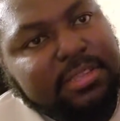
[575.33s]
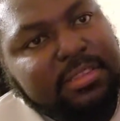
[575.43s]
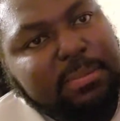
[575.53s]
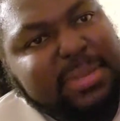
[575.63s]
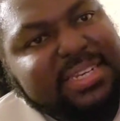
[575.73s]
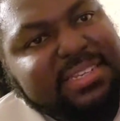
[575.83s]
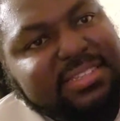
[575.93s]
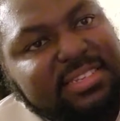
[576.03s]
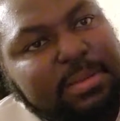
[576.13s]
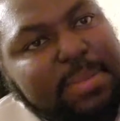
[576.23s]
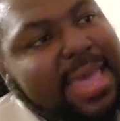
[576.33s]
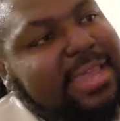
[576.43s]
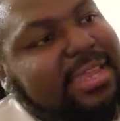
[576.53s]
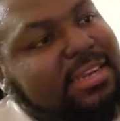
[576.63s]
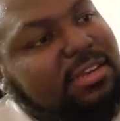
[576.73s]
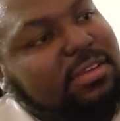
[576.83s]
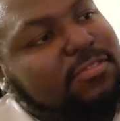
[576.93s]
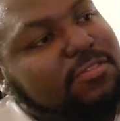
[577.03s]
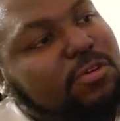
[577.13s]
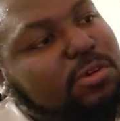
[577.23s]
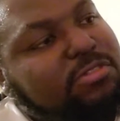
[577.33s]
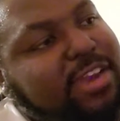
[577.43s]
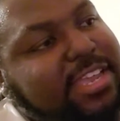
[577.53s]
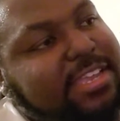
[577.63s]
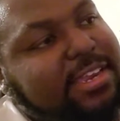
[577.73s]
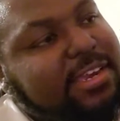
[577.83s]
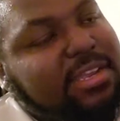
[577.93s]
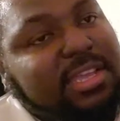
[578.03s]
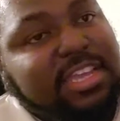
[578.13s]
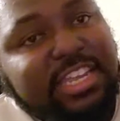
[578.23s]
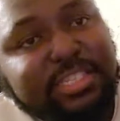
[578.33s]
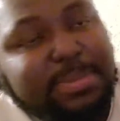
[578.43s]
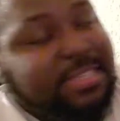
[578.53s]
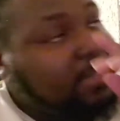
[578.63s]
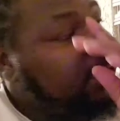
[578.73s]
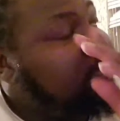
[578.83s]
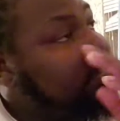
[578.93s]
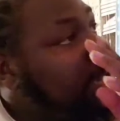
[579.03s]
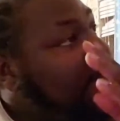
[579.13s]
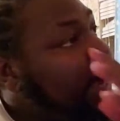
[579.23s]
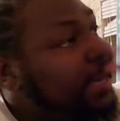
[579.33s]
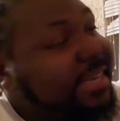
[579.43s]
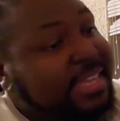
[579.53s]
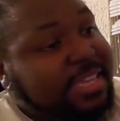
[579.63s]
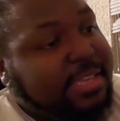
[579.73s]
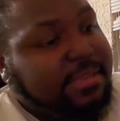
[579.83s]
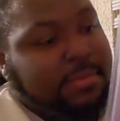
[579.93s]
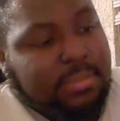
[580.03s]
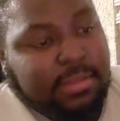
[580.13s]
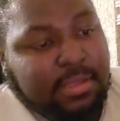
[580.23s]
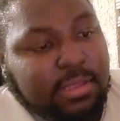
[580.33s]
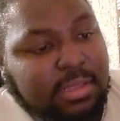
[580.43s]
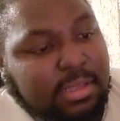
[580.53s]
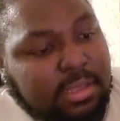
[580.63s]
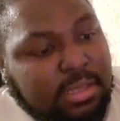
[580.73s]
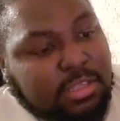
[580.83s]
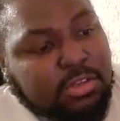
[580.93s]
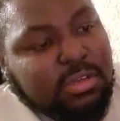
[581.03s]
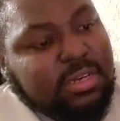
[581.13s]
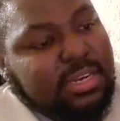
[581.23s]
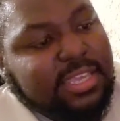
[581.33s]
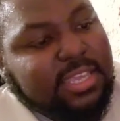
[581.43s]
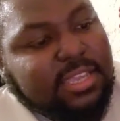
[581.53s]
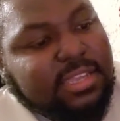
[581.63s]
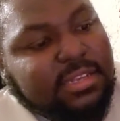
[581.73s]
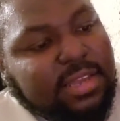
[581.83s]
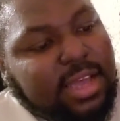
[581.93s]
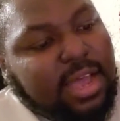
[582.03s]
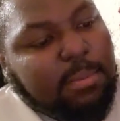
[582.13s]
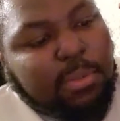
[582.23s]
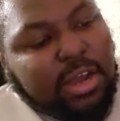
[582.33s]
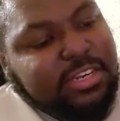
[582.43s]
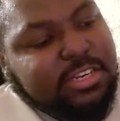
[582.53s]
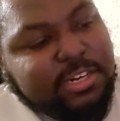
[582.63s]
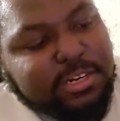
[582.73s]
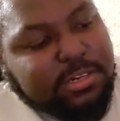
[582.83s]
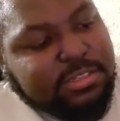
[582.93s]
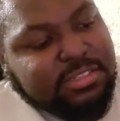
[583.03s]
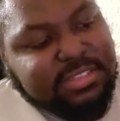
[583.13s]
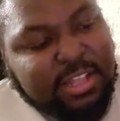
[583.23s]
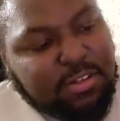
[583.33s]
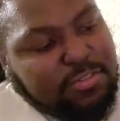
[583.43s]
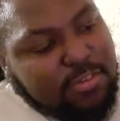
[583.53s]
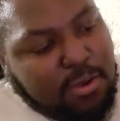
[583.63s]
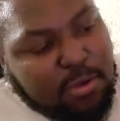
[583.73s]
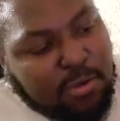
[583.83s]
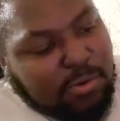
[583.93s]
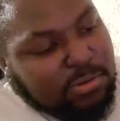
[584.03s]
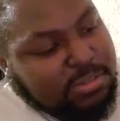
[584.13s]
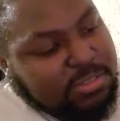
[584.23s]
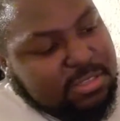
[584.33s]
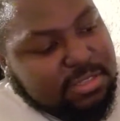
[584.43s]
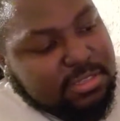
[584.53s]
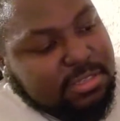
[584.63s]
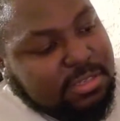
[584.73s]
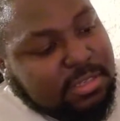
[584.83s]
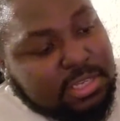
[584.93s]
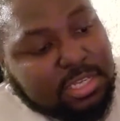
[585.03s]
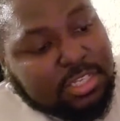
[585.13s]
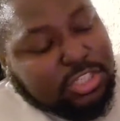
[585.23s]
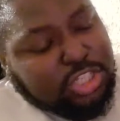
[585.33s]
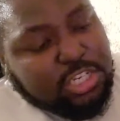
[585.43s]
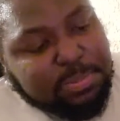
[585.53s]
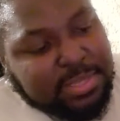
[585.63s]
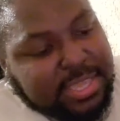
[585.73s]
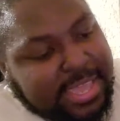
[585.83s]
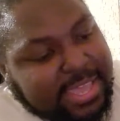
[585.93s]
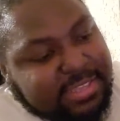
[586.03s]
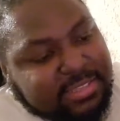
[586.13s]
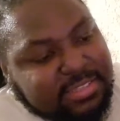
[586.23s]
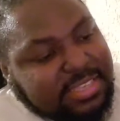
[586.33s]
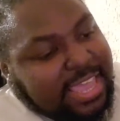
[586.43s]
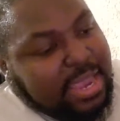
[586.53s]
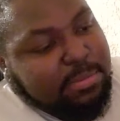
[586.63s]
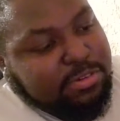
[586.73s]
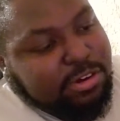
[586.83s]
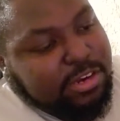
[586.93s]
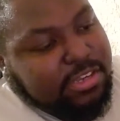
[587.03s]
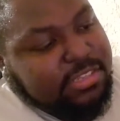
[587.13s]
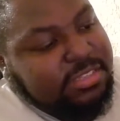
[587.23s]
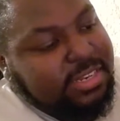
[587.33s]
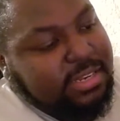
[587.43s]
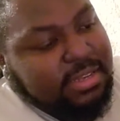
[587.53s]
The mitt is in the back and the fluid right here. It's basically to like clean. You could clean monitors, cell phones, GPS, cameras,